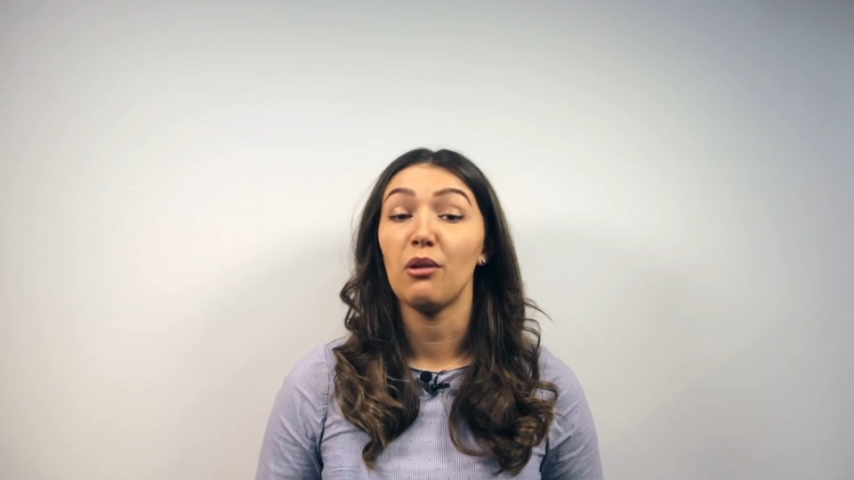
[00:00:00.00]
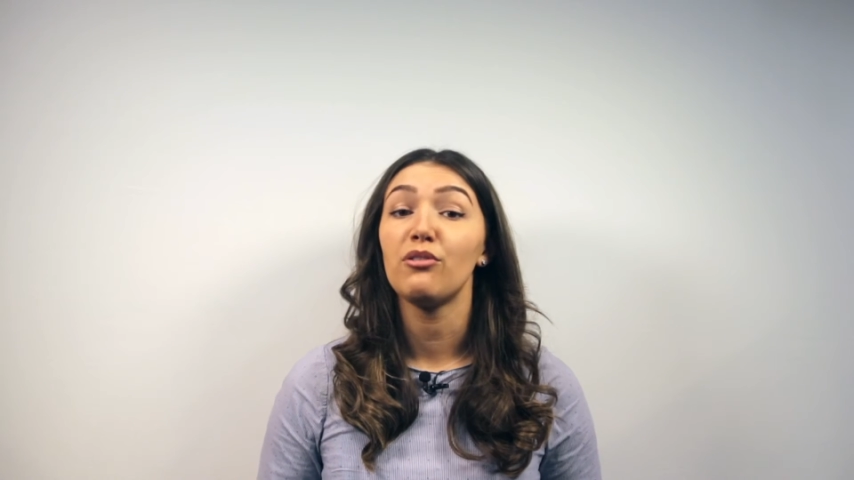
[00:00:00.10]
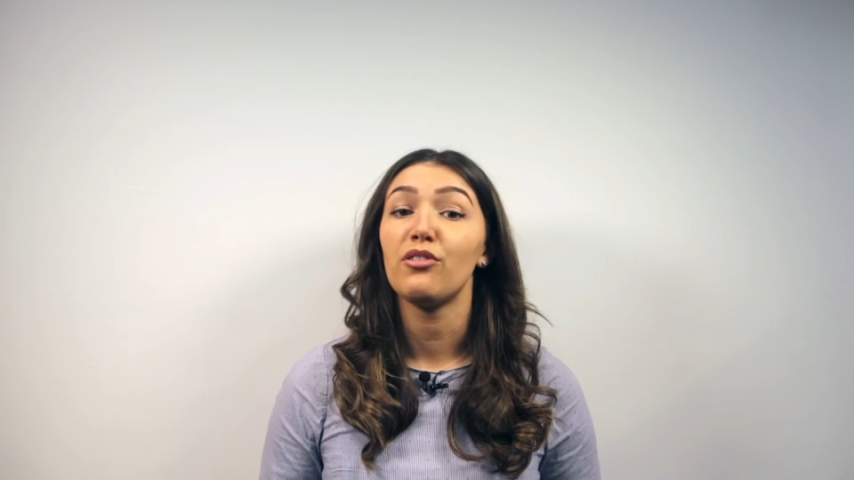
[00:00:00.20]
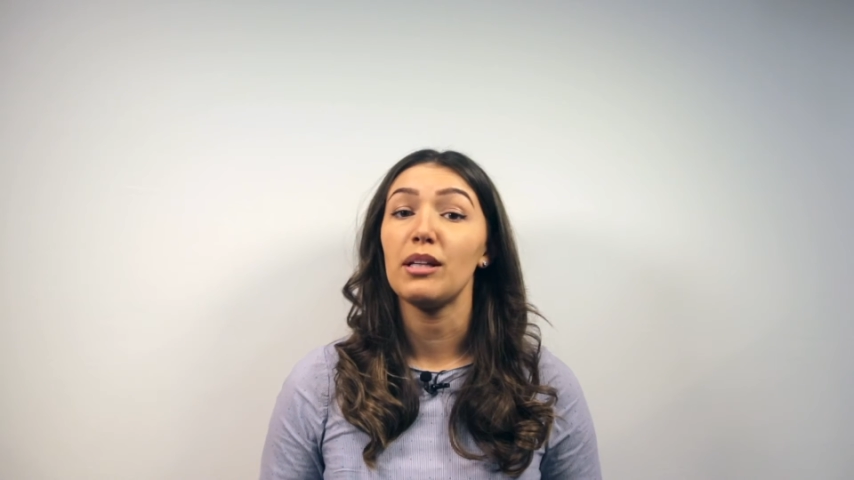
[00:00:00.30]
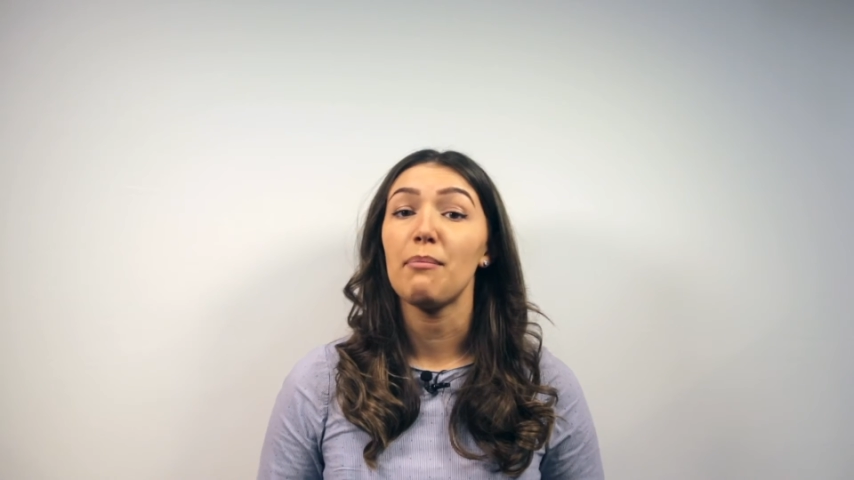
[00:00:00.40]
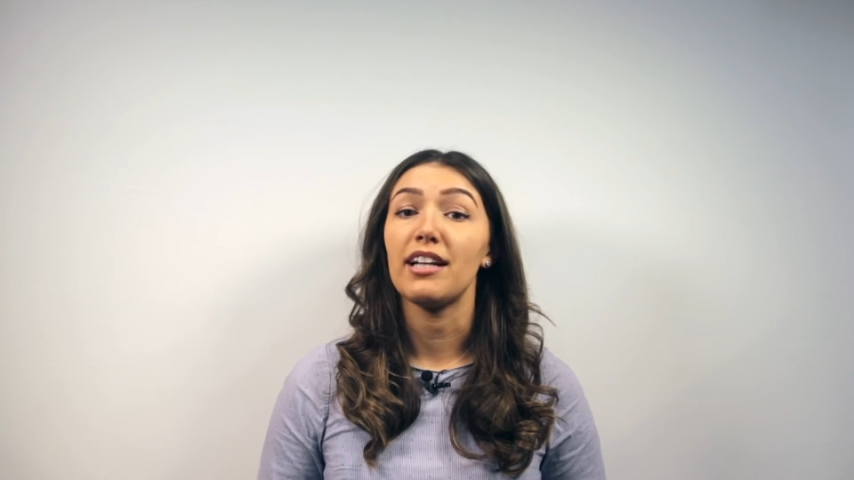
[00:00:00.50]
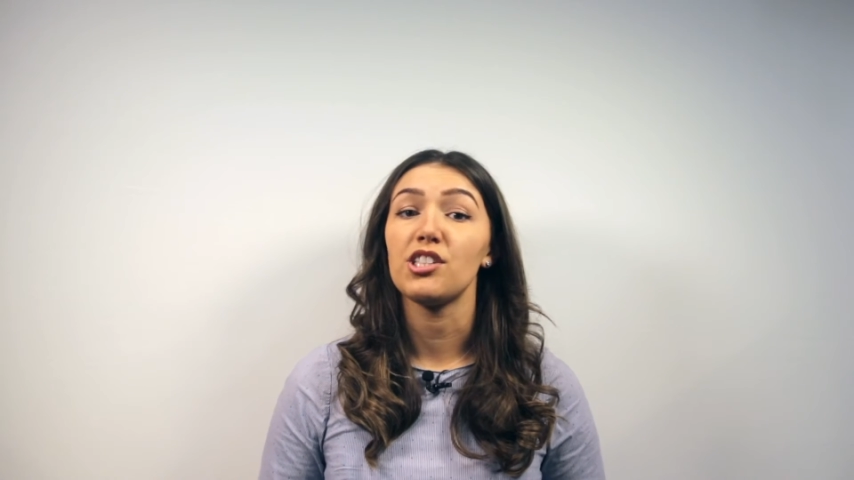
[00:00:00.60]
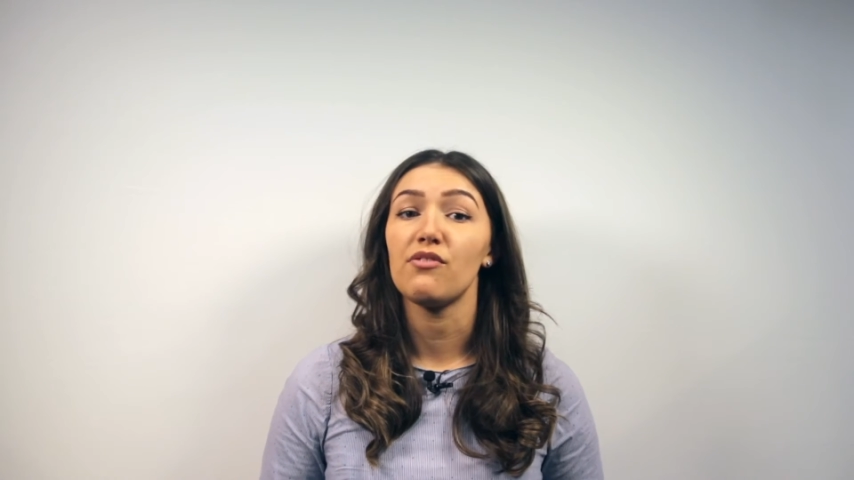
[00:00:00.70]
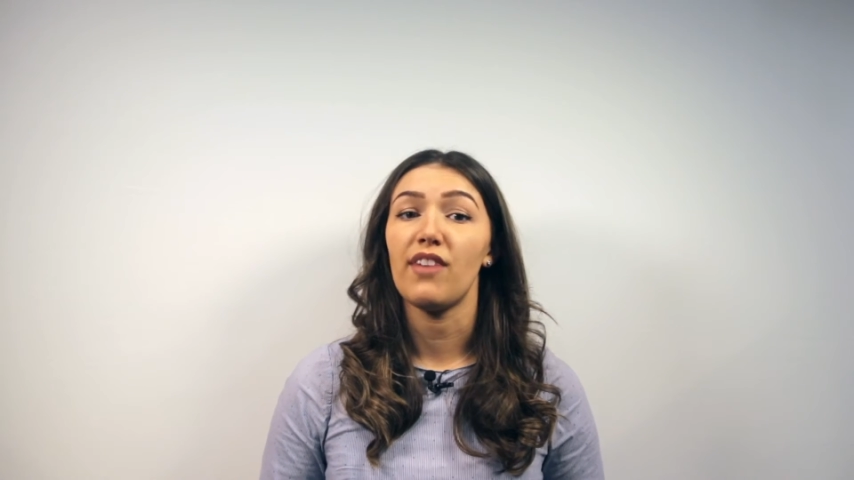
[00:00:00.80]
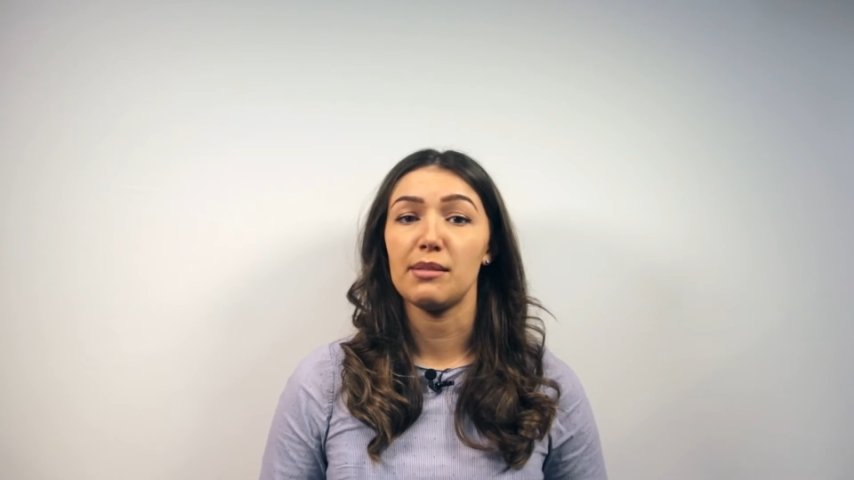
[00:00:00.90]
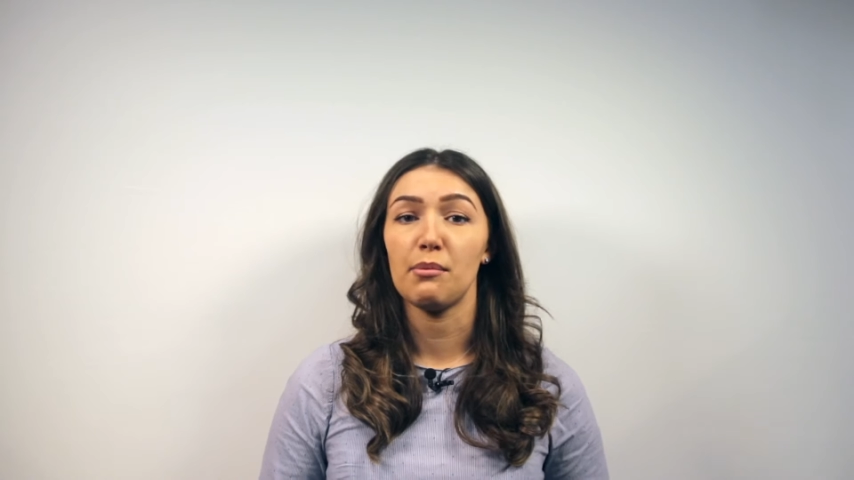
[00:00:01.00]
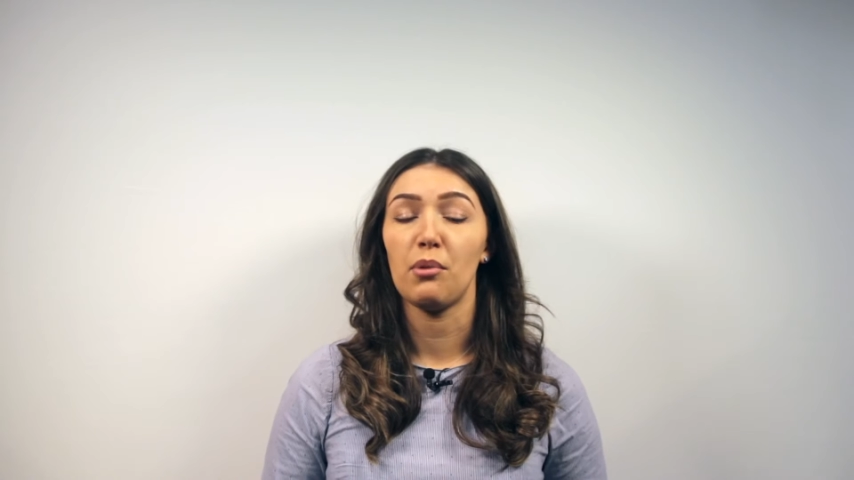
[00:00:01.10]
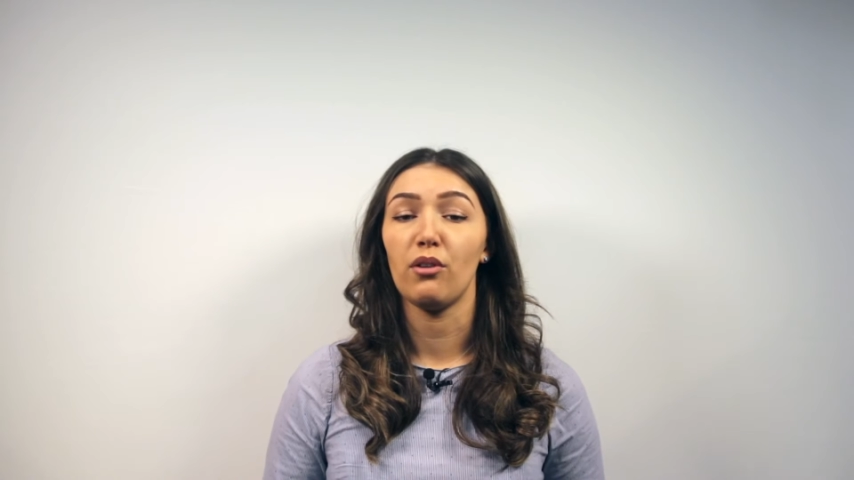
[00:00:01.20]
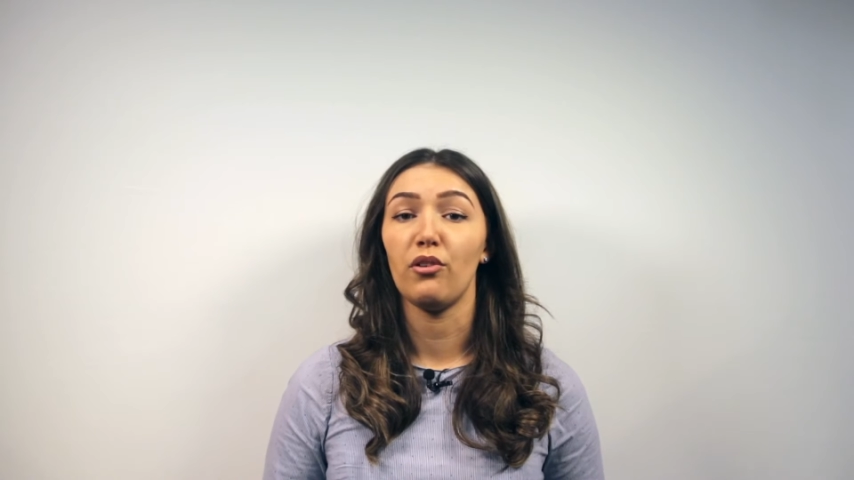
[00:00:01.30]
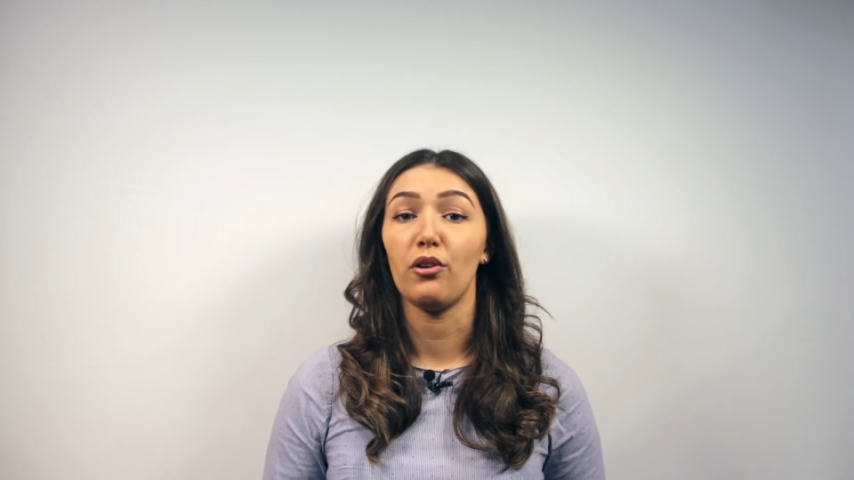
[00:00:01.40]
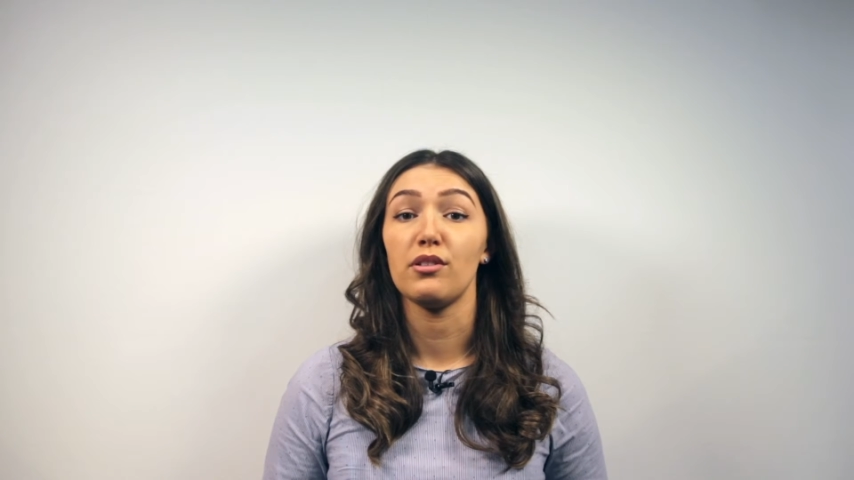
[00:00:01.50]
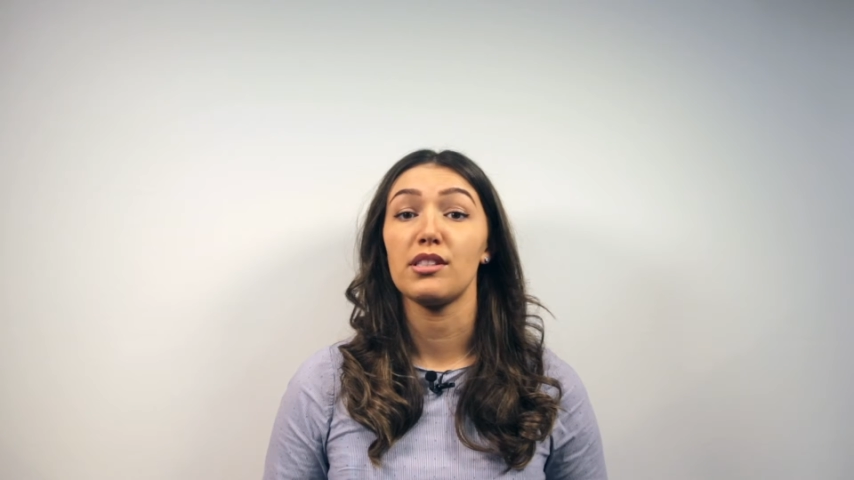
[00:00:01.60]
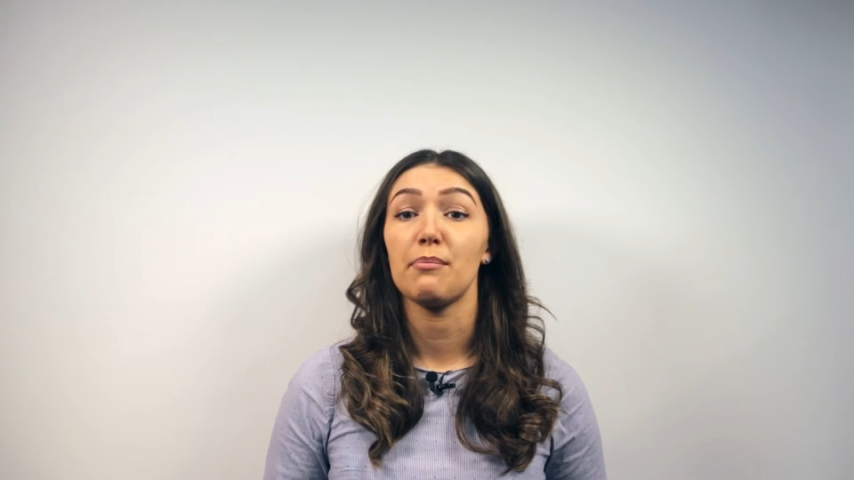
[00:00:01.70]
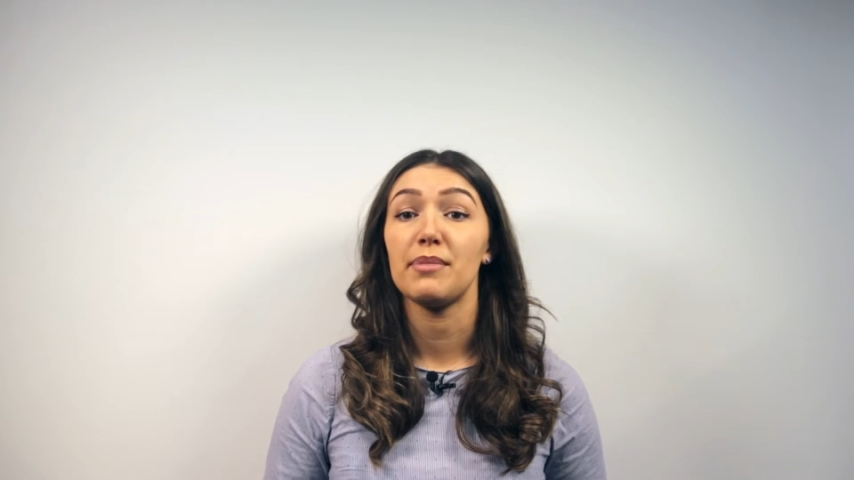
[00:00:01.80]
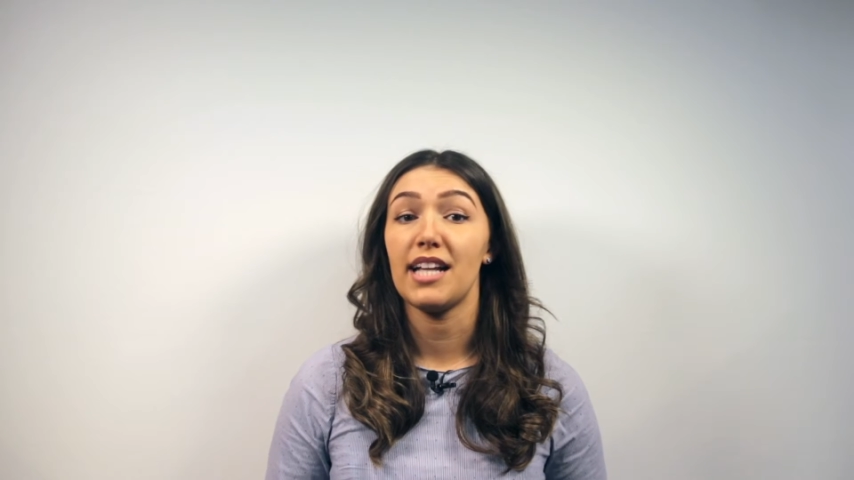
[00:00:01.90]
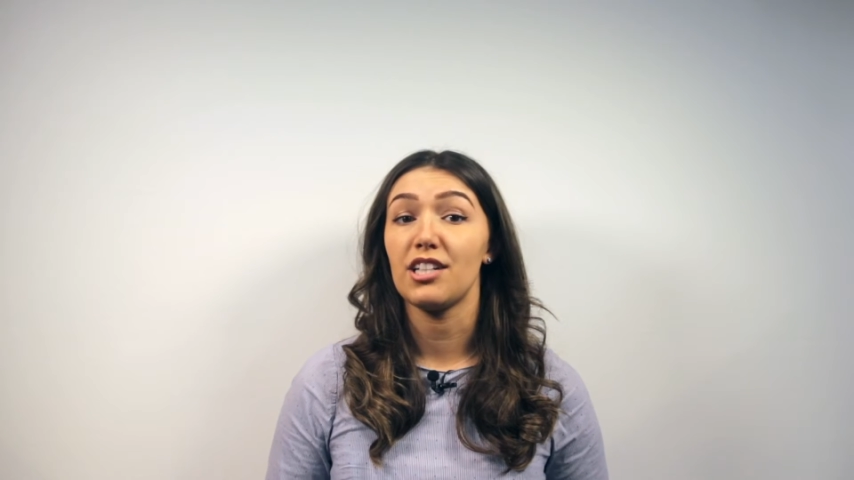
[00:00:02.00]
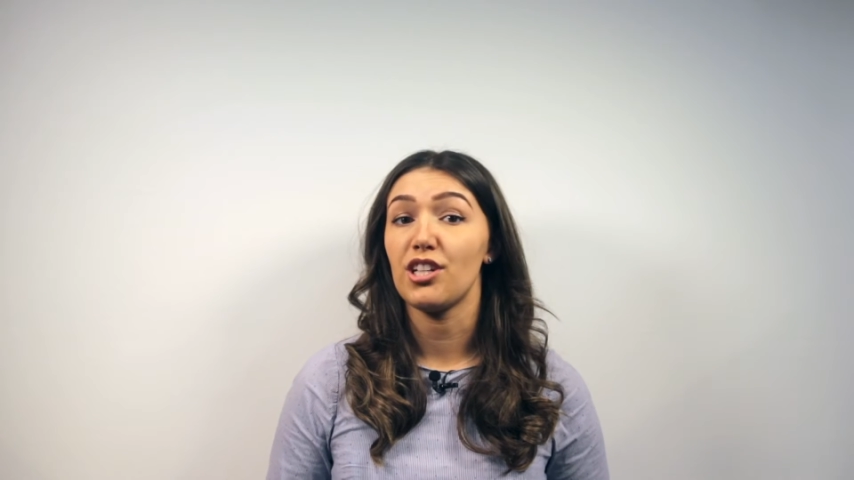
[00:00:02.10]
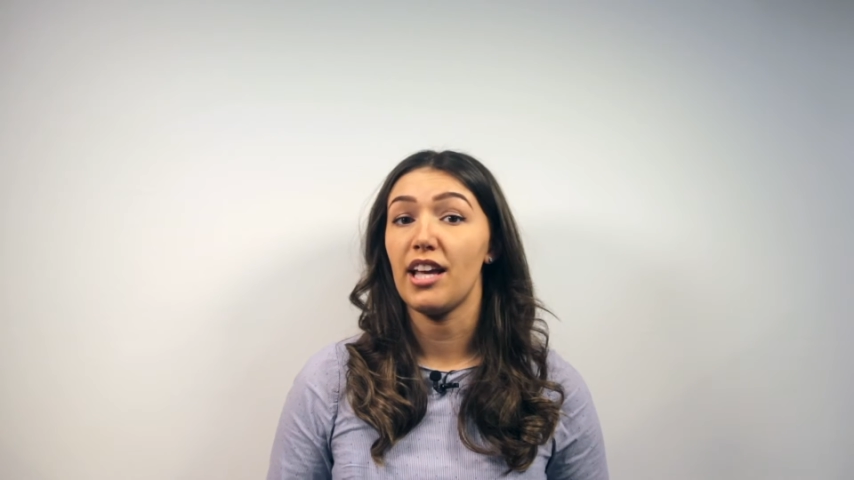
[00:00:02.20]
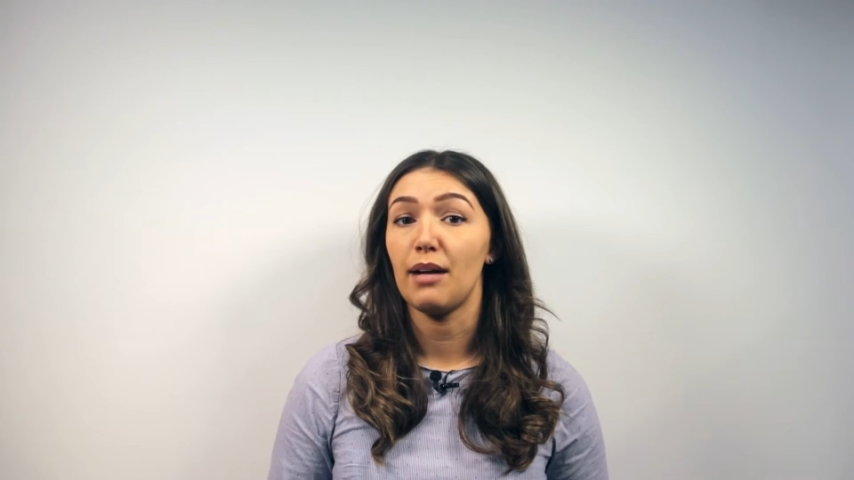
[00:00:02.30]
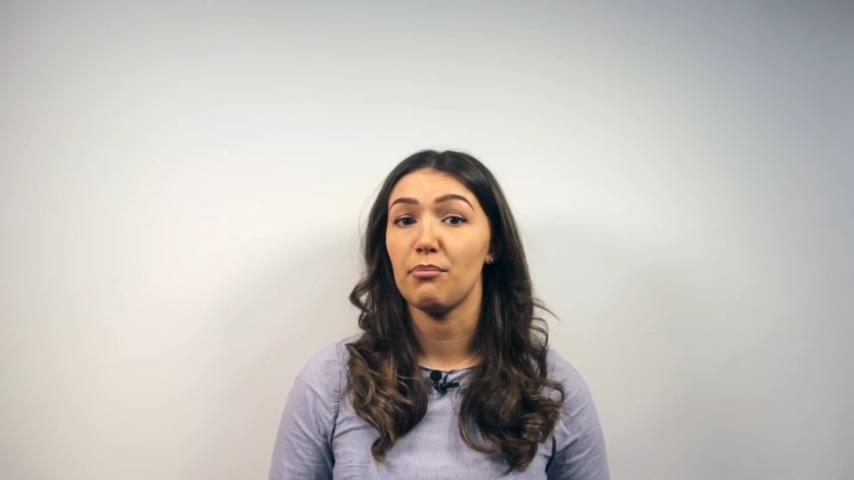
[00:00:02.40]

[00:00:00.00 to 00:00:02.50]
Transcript: Our fully managed investment portfolios can potentially